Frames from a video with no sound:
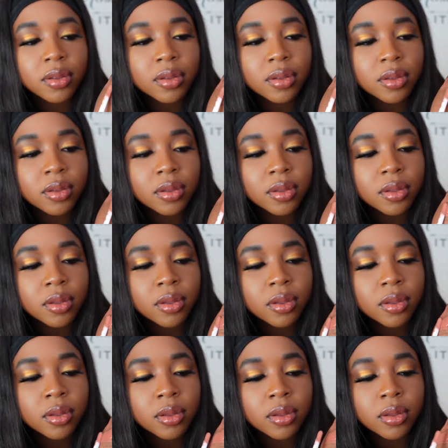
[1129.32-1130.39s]

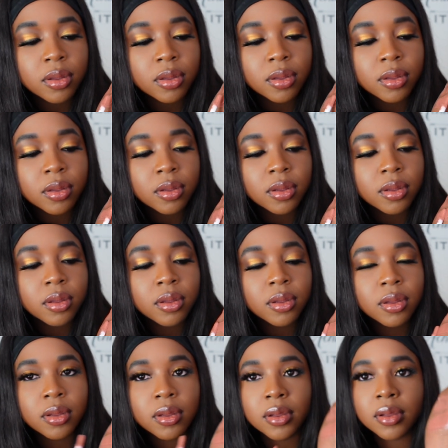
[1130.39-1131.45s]

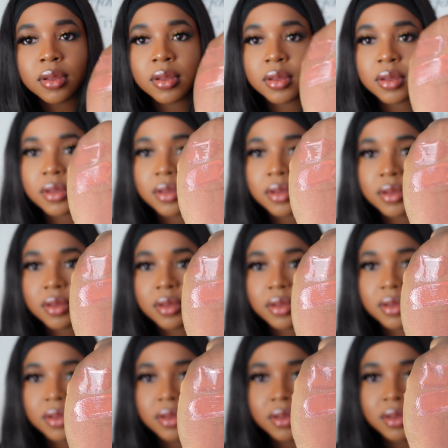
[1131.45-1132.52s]

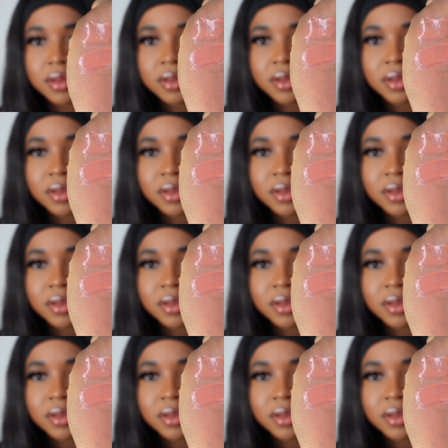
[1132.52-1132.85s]
No one is speaking in this clip.